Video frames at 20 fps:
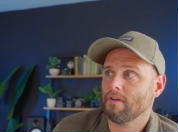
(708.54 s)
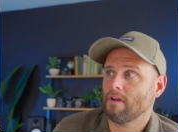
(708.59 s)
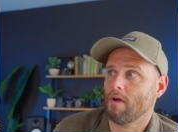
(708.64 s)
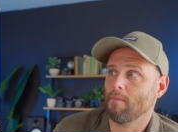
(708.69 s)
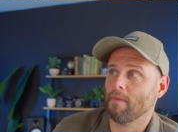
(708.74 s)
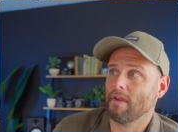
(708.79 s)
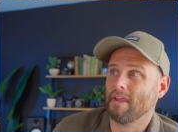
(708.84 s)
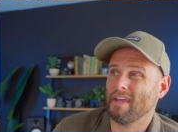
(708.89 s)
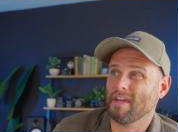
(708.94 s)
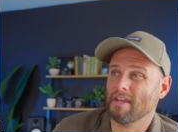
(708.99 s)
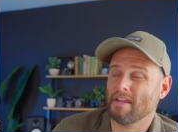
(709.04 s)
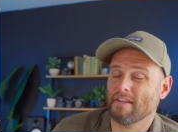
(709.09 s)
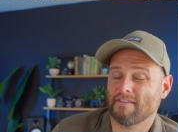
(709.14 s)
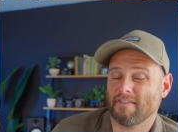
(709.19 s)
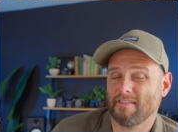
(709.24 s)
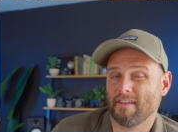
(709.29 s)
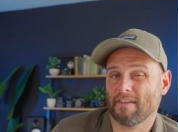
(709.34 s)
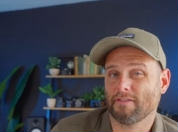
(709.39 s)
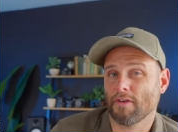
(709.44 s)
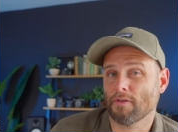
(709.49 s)
coming in at
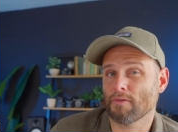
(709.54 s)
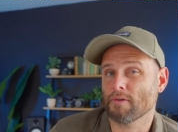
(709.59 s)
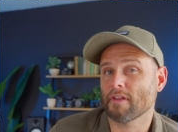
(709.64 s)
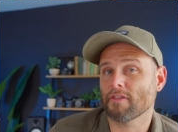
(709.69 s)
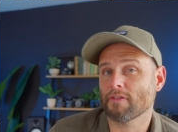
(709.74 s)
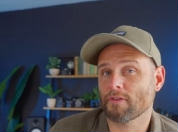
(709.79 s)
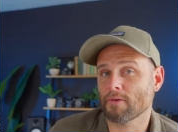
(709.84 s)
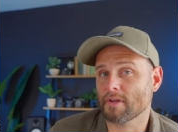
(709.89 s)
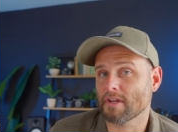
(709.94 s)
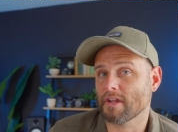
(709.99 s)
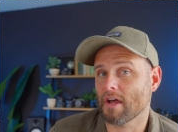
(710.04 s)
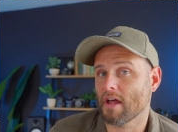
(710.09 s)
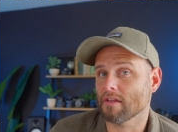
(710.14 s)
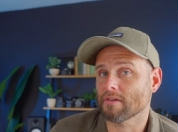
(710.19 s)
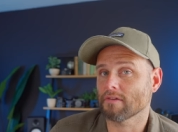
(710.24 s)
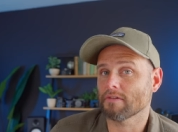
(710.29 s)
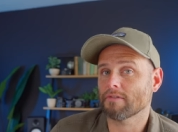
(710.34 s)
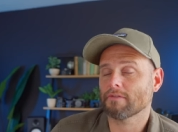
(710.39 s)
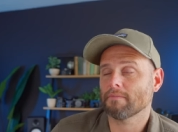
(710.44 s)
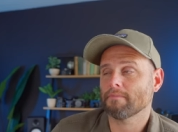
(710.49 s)
six hundred thirty
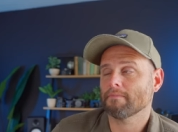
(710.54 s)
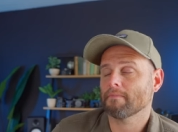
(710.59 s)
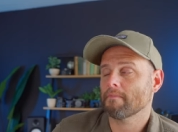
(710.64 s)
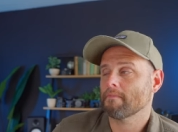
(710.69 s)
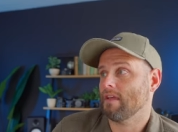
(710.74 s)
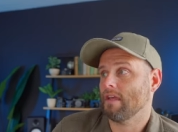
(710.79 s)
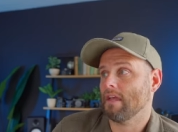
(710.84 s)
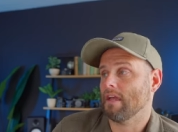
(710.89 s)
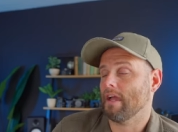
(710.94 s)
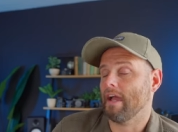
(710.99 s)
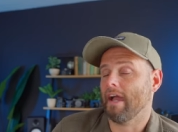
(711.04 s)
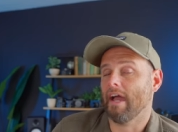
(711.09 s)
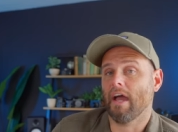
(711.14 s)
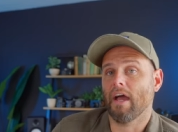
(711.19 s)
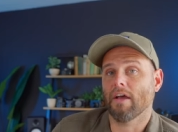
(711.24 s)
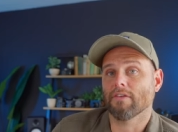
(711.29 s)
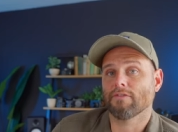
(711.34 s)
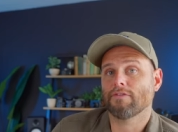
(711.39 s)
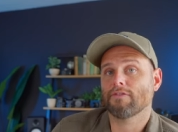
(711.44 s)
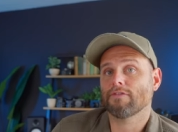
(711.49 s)
dollars. It
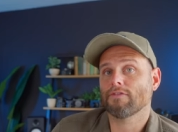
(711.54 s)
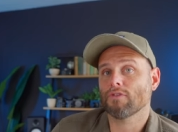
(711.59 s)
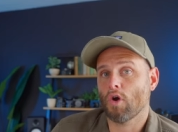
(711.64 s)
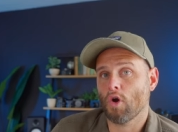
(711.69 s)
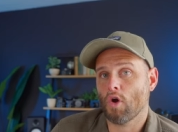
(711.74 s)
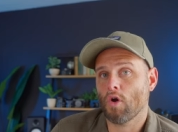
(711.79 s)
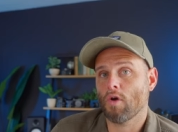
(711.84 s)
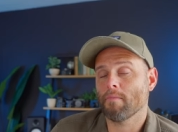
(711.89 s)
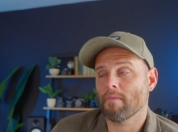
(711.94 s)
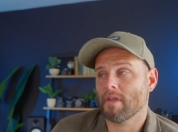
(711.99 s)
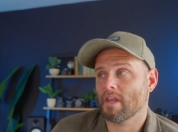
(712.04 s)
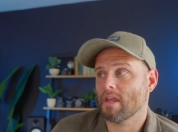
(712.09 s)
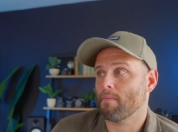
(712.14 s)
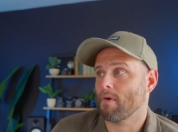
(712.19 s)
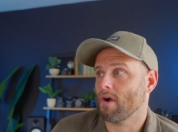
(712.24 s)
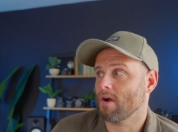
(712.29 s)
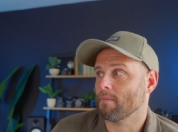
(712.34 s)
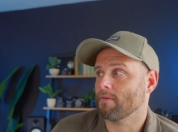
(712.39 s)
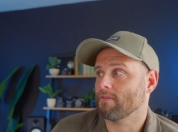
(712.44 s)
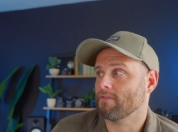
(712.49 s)
has so many
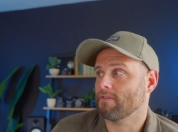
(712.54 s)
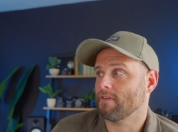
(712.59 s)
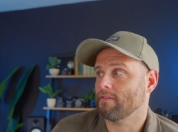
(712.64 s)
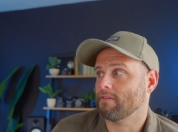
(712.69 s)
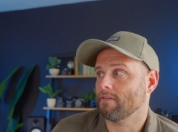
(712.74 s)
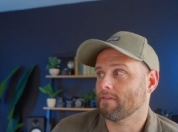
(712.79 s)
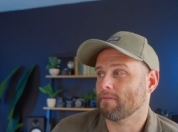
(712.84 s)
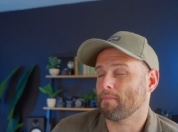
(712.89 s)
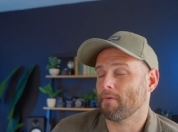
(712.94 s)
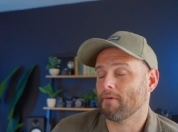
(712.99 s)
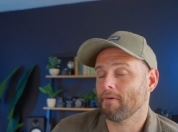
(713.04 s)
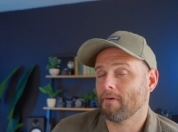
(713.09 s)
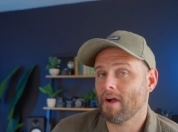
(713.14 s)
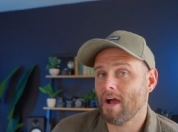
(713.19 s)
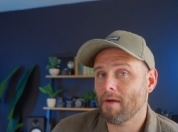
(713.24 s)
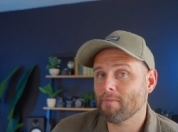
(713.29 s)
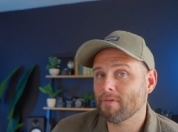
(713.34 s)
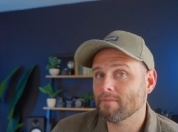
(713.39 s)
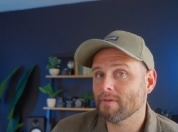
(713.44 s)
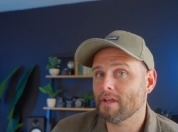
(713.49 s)
purposes. It's
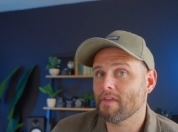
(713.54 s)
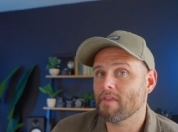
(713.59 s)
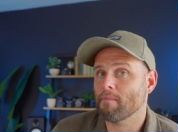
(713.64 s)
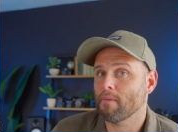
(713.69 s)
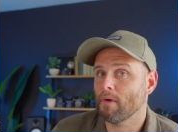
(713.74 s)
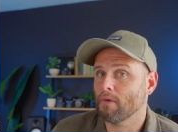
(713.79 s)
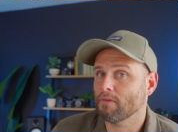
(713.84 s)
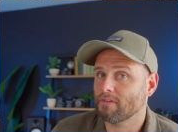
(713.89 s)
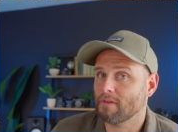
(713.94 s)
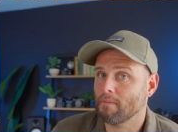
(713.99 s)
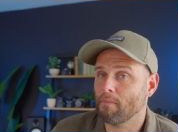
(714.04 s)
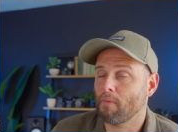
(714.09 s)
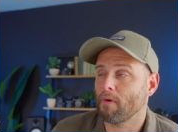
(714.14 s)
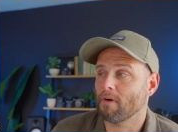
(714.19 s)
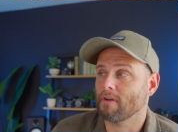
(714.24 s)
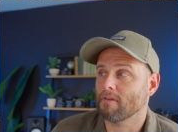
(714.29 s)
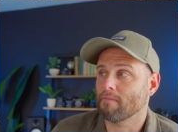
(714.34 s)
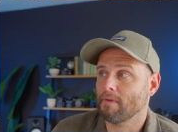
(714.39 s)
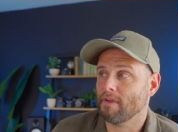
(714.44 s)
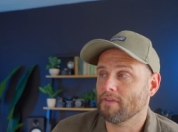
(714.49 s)
probably the most
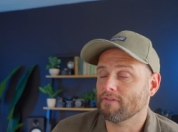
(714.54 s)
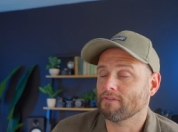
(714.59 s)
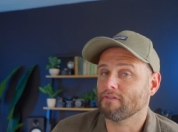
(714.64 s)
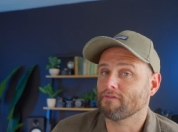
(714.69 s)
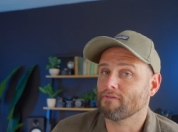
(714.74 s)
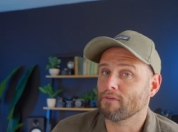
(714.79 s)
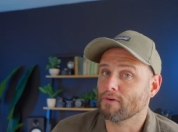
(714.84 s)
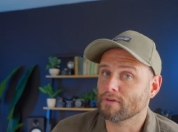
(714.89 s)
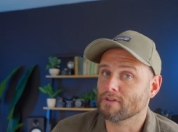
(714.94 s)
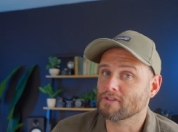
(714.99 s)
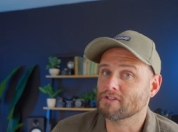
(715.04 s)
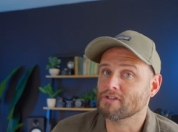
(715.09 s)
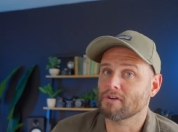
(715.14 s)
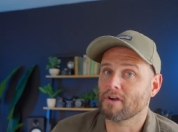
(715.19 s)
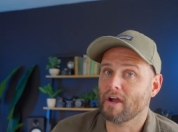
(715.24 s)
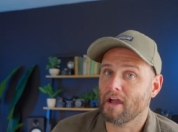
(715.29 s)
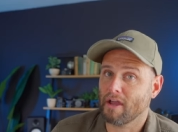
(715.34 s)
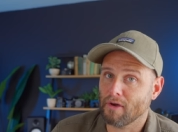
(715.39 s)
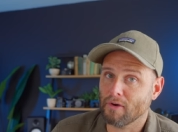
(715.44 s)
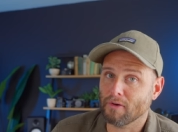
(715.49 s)
important piece of furniture
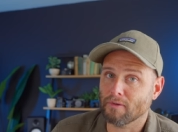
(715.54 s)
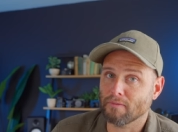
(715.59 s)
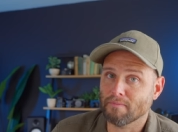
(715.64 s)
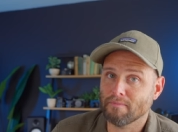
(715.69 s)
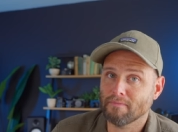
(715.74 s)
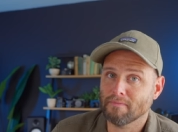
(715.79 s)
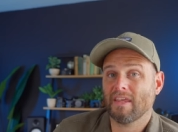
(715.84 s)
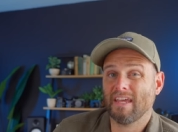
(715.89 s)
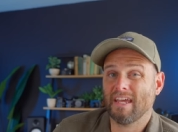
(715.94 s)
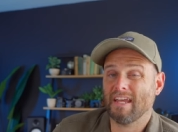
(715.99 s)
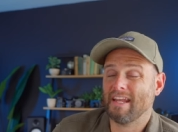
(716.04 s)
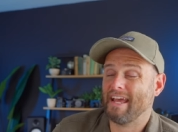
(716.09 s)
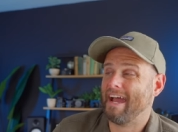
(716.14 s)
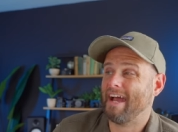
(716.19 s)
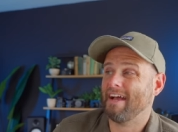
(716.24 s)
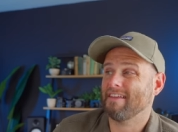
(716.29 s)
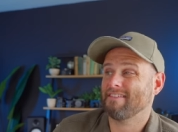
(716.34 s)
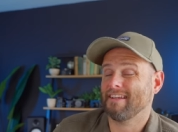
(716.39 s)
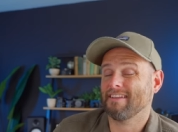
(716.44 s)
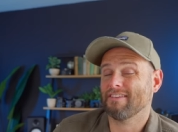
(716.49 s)
I own. It
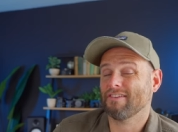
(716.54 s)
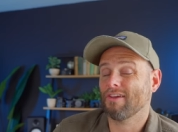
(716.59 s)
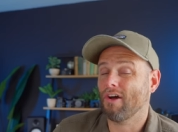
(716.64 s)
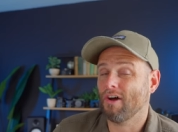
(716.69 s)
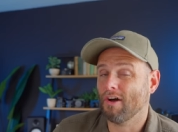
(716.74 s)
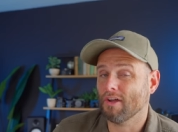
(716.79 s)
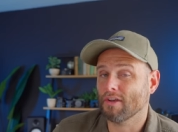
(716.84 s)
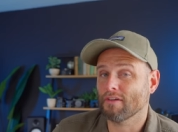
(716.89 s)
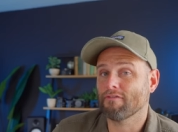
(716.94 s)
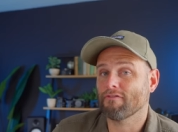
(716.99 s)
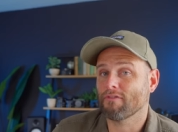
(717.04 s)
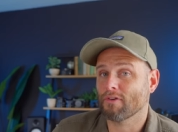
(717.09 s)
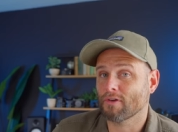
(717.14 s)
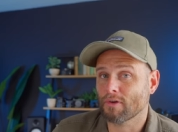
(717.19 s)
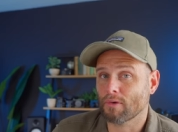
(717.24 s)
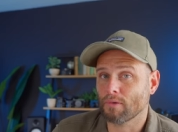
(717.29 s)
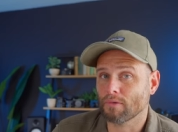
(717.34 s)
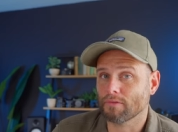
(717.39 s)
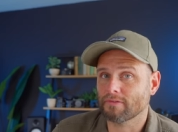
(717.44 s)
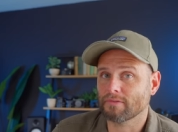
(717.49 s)
has a ton of
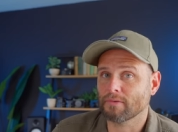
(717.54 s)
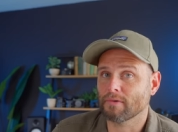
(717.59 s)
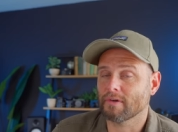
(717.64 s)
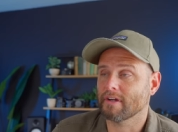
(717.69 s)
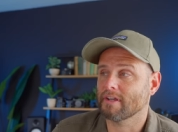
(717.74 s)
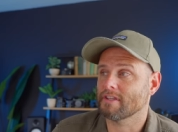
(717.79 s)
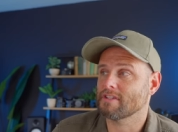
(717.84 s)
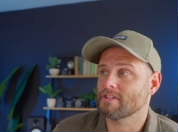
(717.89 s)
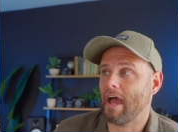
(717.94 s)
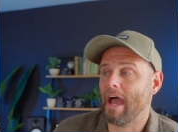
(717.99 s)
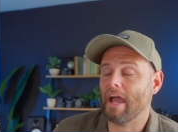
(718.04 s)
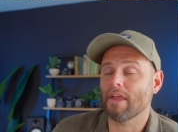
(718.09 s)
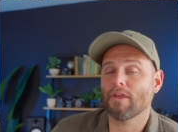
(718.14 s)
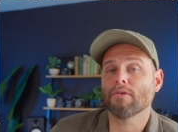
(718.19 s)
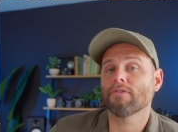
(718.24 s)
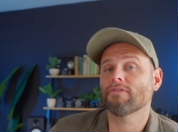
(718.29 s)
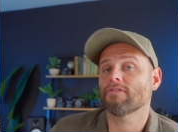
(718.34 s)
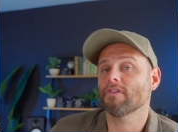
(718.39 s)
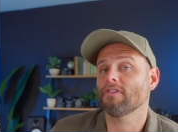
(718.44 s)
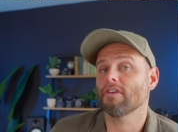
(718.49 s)
vertical storage. I
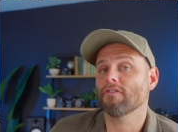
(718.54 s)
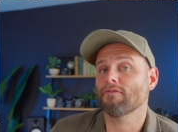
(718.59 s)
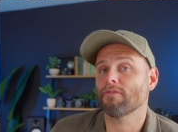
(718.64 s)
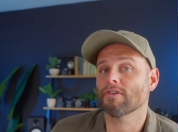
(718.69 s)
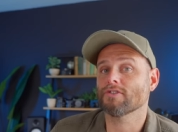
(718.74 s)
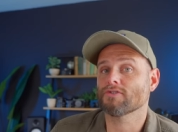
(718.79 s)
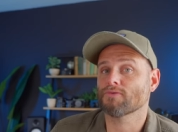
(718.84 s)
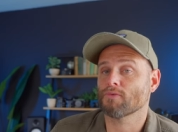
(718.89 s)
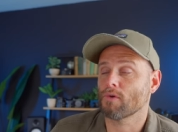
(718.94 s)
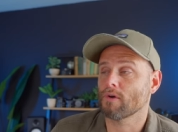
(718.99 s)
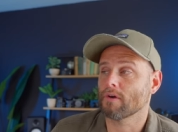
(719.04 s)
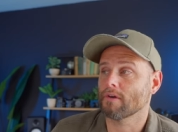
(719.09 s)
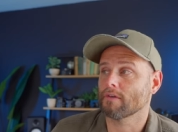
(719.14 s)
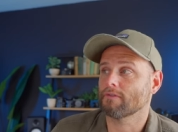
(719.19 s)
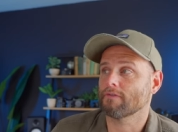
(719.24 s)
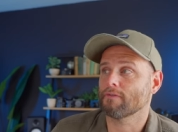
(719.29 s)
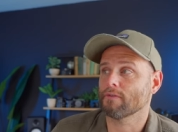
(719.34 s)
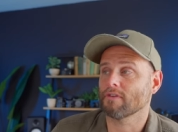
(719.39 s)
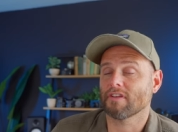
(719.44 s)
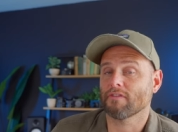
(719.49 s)
use the different
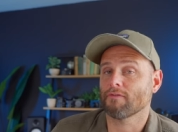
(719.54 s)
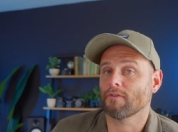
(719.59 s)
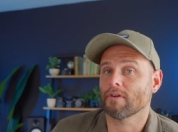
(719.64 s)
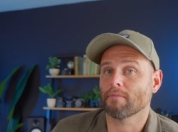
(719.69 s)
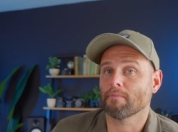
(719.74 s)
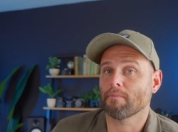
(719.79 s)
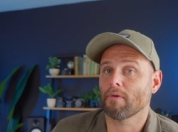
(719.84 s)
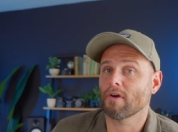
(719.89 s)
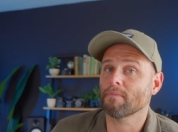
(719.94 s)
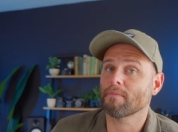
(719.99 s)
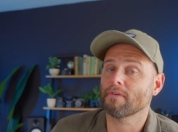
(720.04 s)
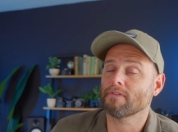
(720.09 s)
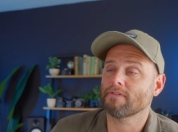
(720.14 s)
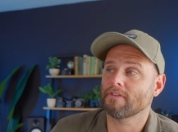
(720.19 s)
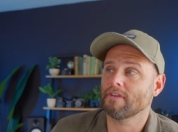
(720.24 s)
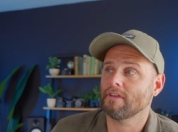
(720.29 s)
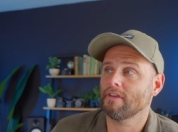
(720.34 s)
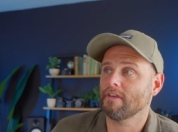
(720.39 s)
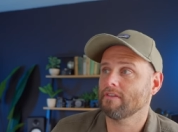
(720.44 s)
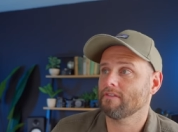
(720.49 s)
drawers for different
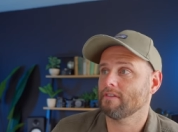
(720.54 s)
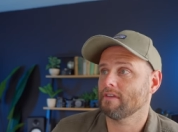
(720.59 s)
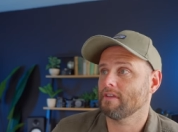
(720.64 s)
purposes,